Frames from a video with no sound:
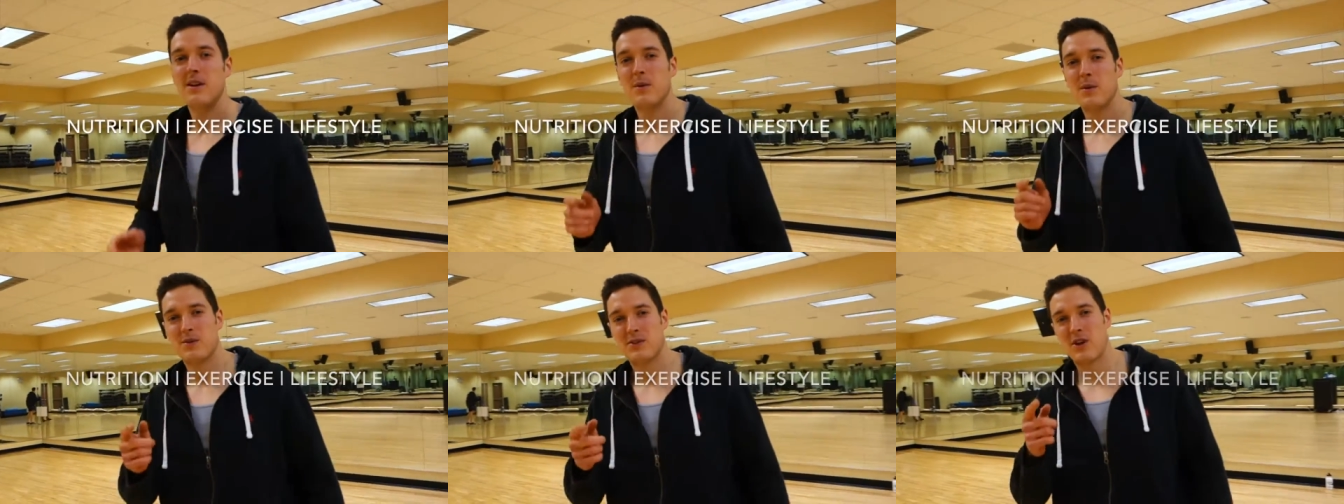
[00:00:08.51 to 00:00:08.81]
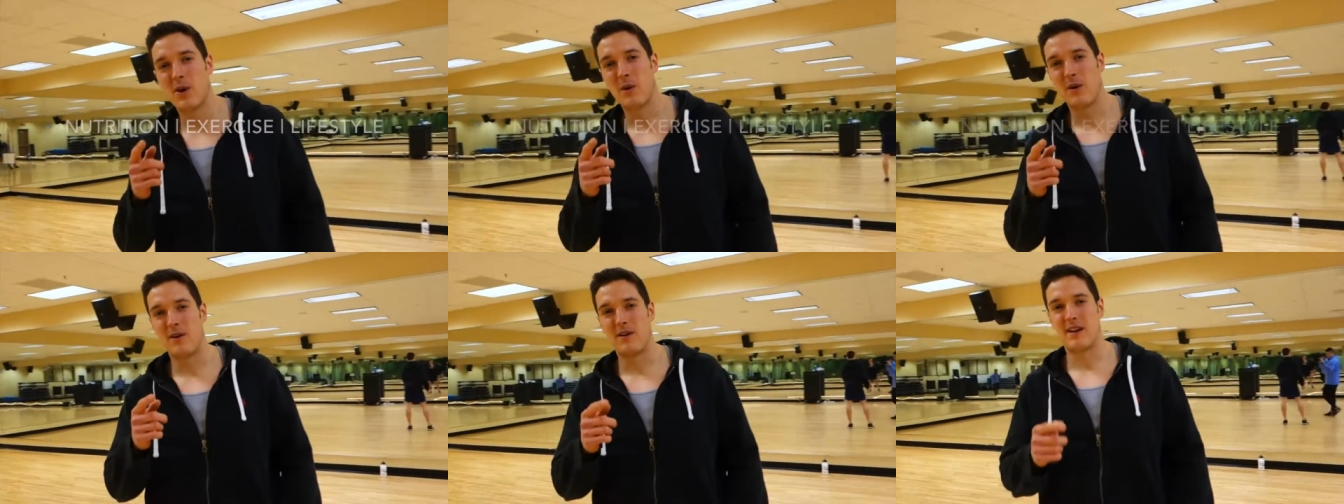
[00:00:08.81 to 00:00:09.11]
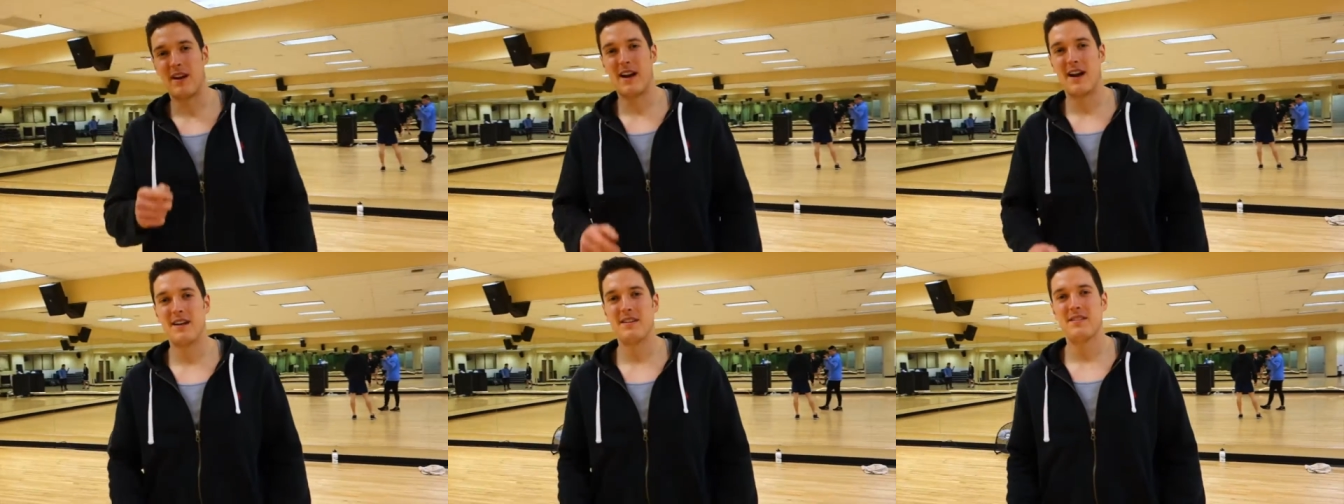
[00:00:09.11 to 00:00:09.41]
What's going on
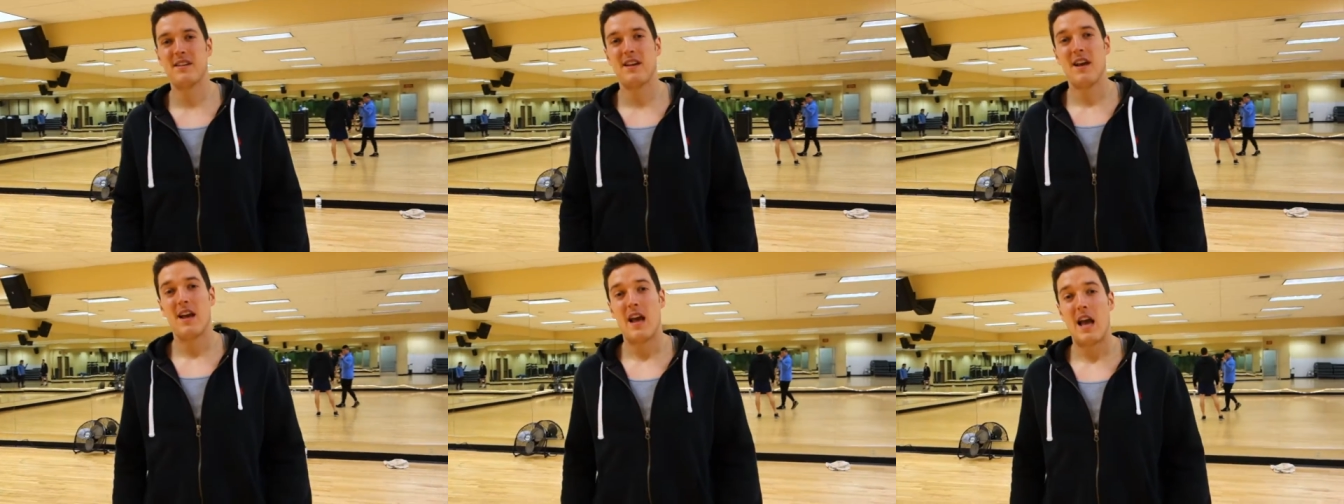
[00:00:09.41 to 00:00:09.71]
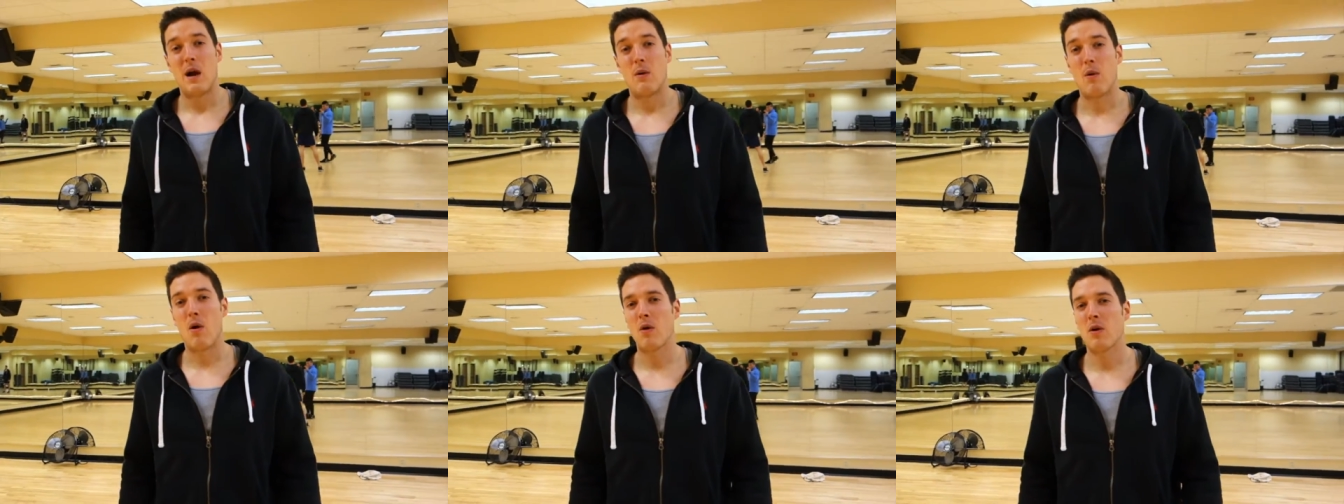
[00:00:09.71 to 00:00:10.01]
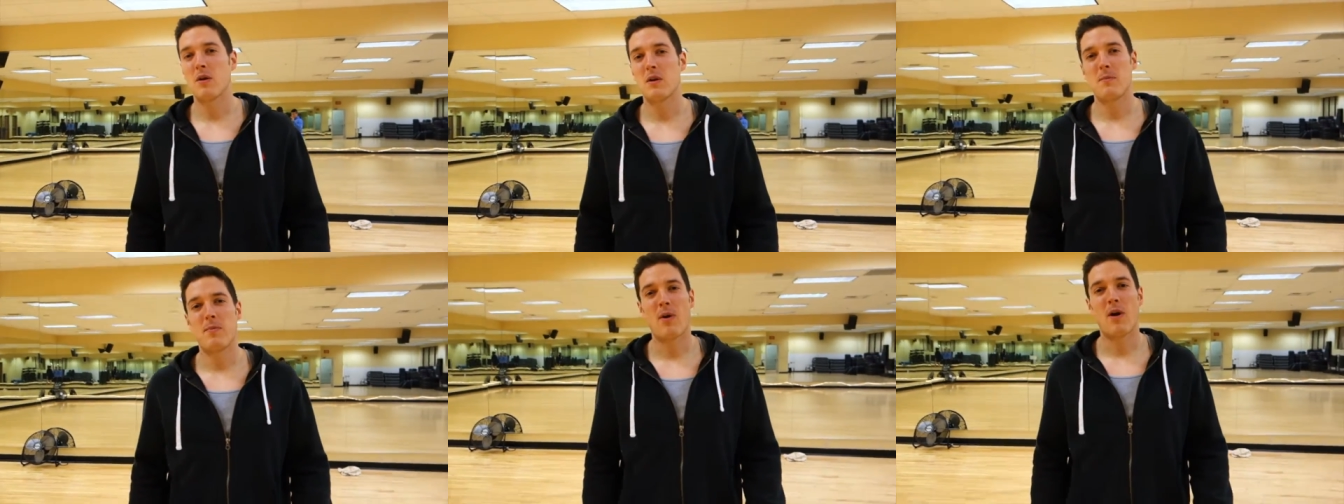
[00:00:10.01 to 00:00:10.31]
guys? And
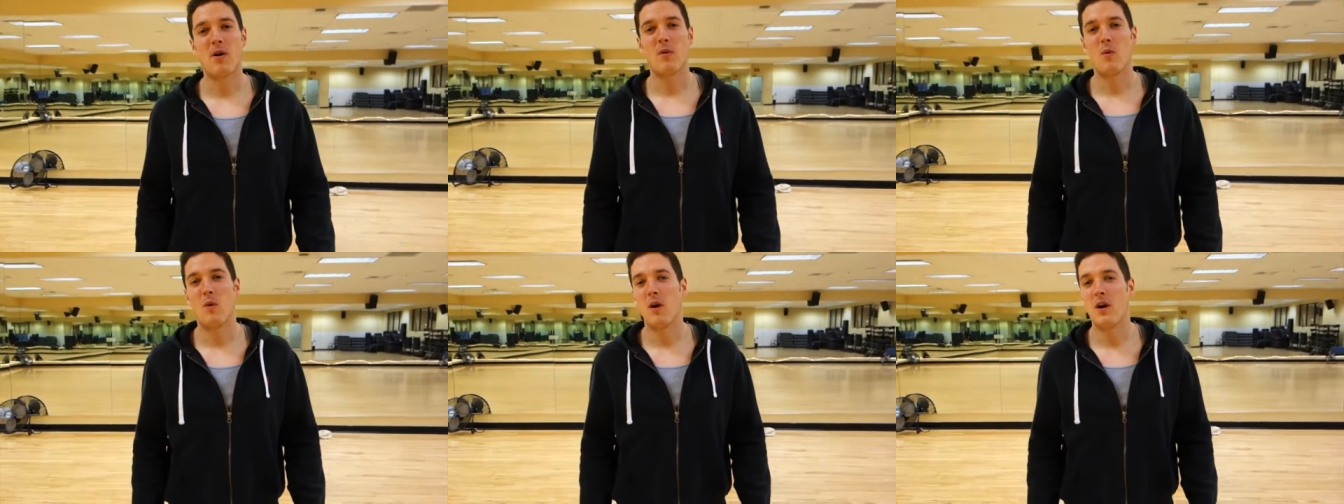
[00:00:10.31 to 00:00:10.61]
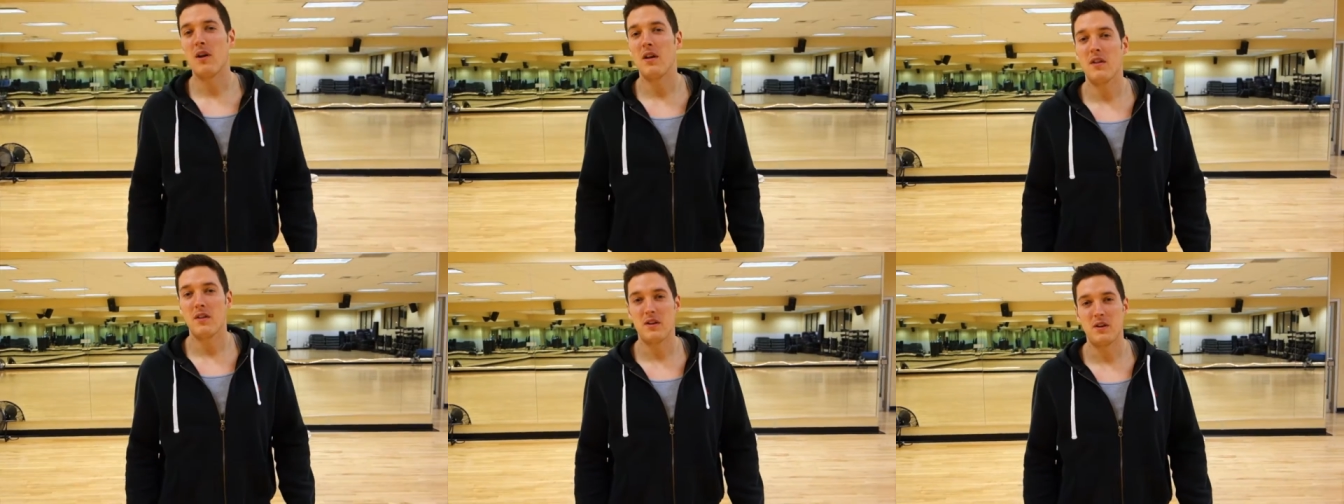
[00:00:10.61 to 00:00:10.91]
welcome to part one of